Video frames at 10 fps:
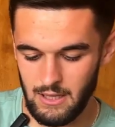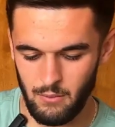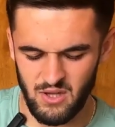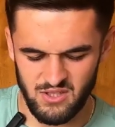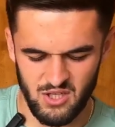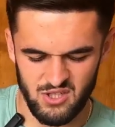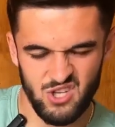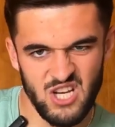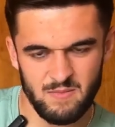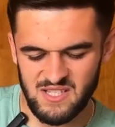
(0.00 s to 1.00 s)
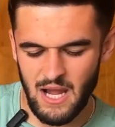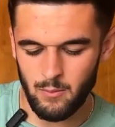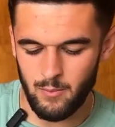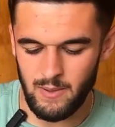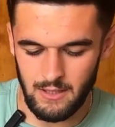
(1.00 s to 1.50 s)
I wanted to change my style up
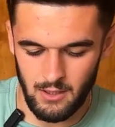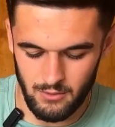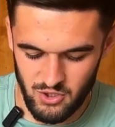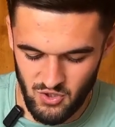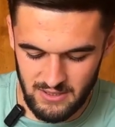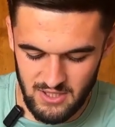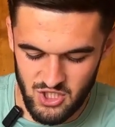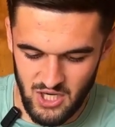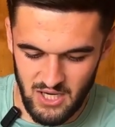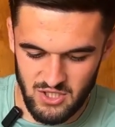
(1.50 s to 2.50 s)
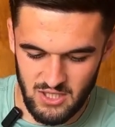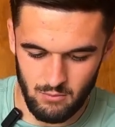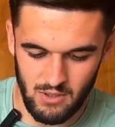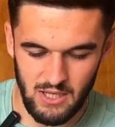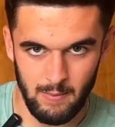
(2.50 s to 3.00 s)
a bit. You know, the trend is changing,
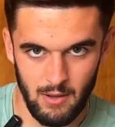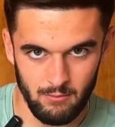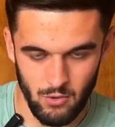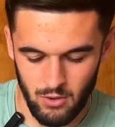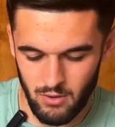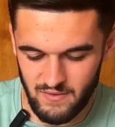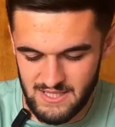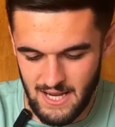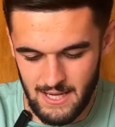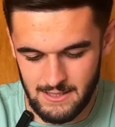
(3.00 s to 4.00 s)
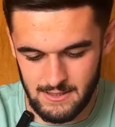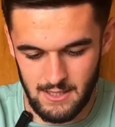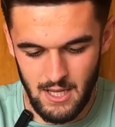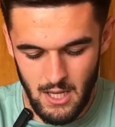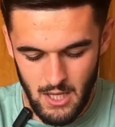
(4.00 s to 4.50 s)
we're getting a bit more oversized.
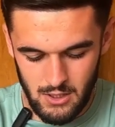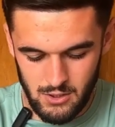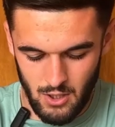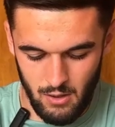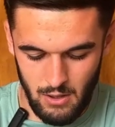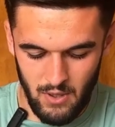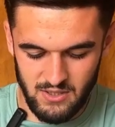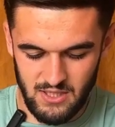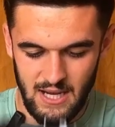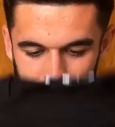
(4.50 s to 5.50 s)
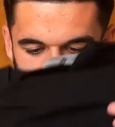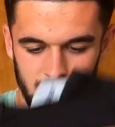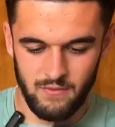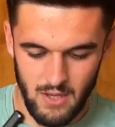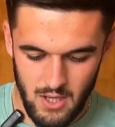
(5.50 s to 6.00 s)
So I wanted to kind
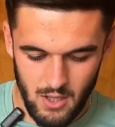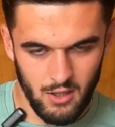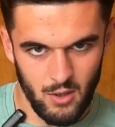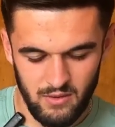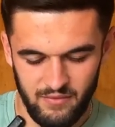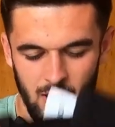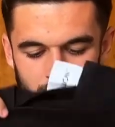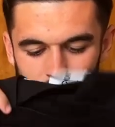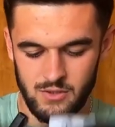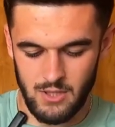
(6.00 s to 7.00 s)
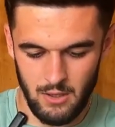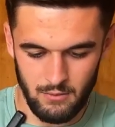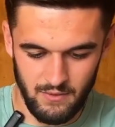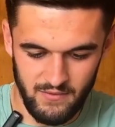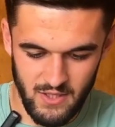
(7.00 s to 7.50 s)
of go with the flow. So
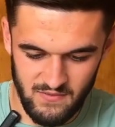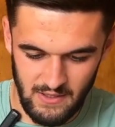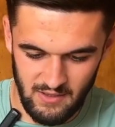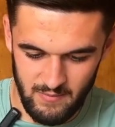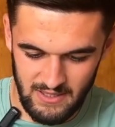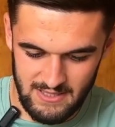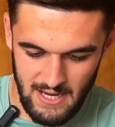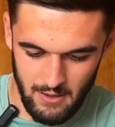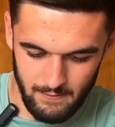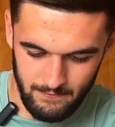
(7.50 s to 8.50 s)
the first thing I've picked out,